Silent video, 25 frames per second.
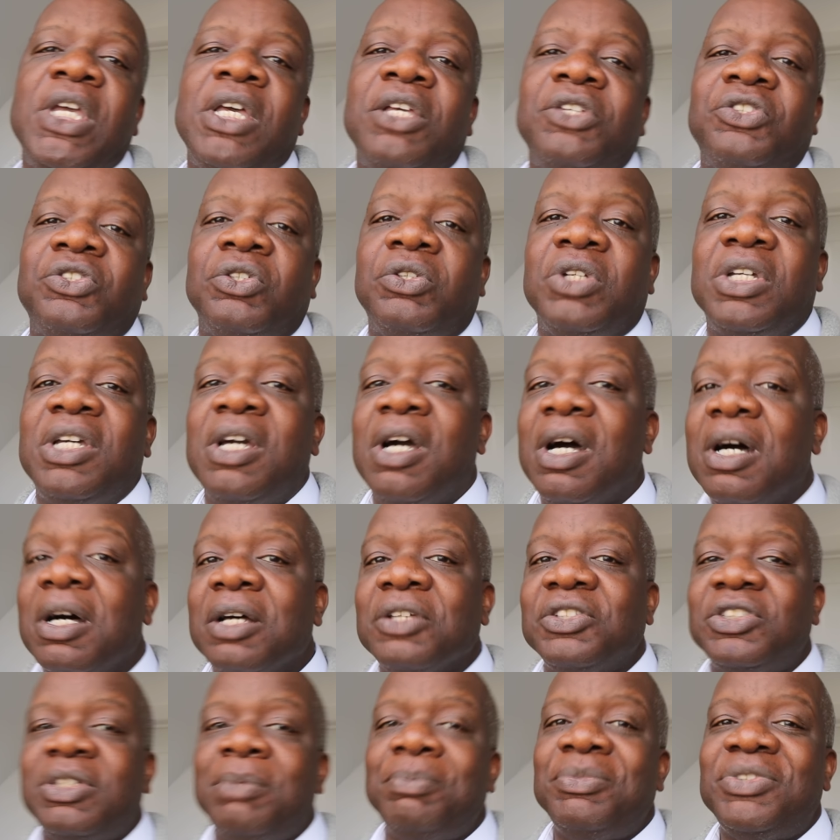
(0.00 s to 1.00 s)
So the
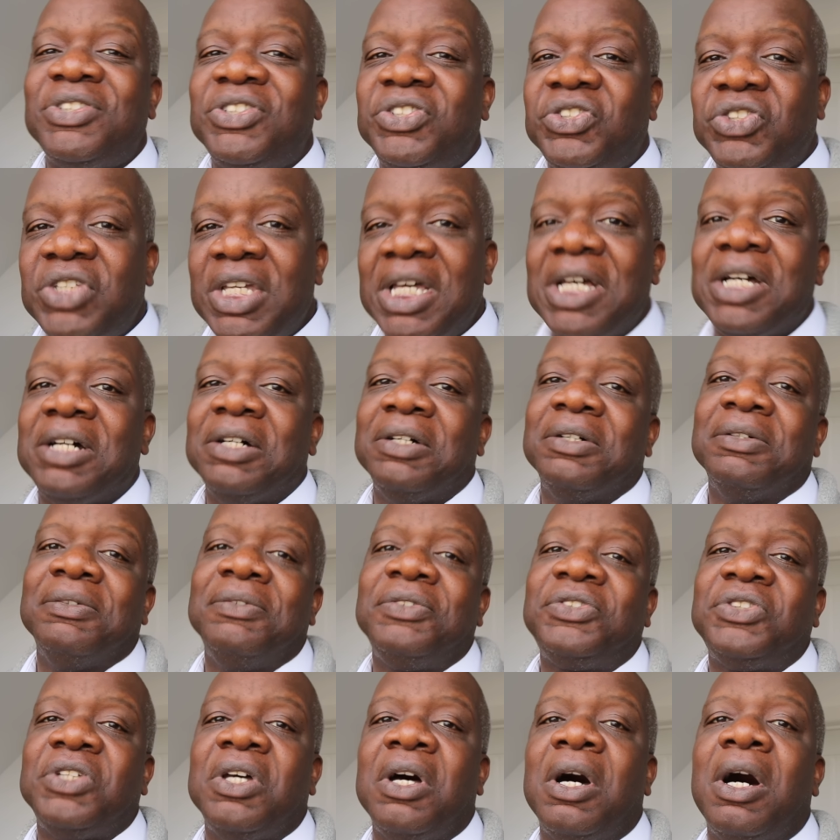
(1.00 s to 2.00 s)
cars
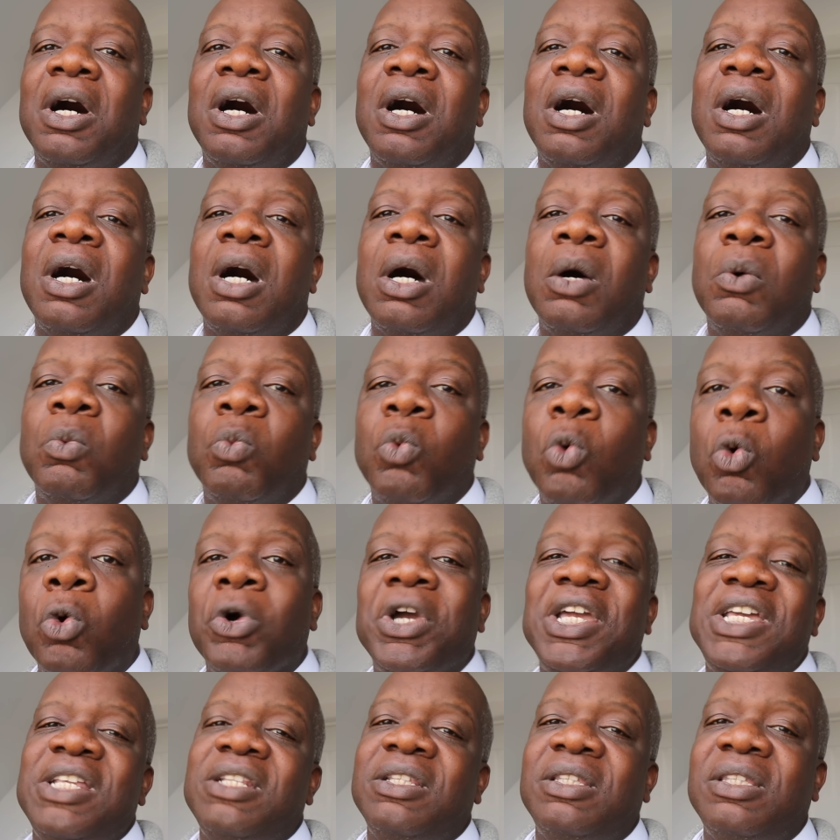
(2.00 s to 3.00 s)
themselves are a
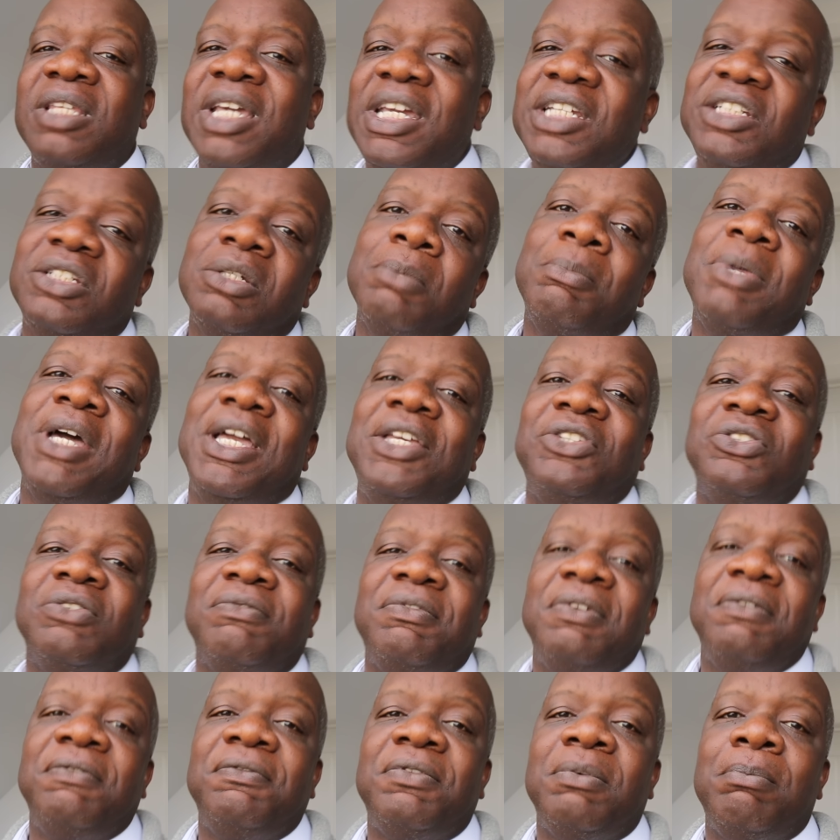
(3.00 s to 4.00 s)
walking database
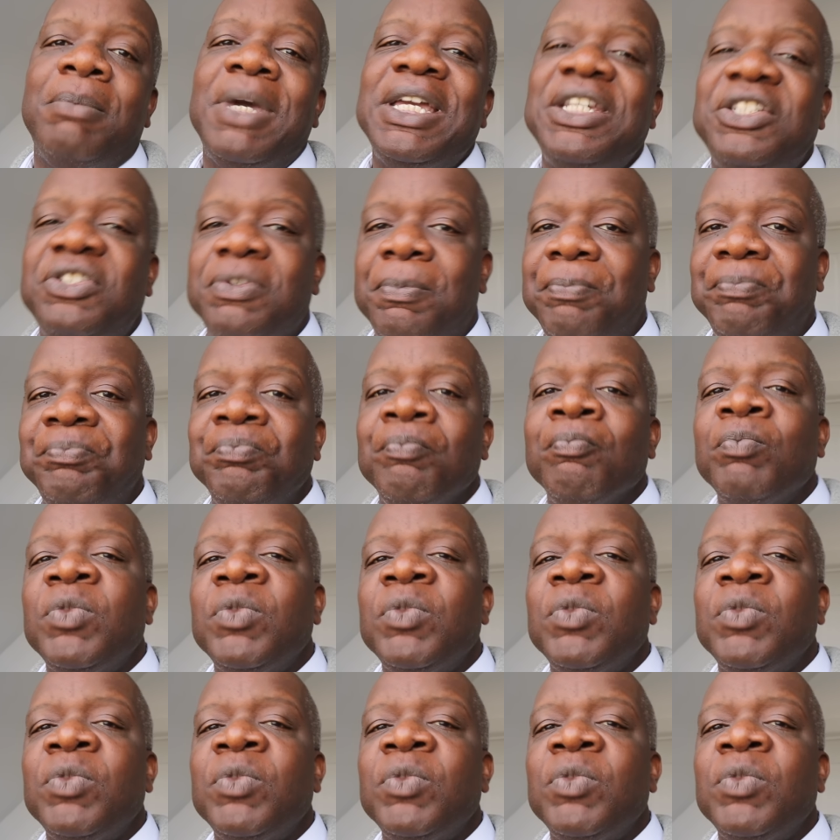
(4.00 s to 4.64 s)
of information,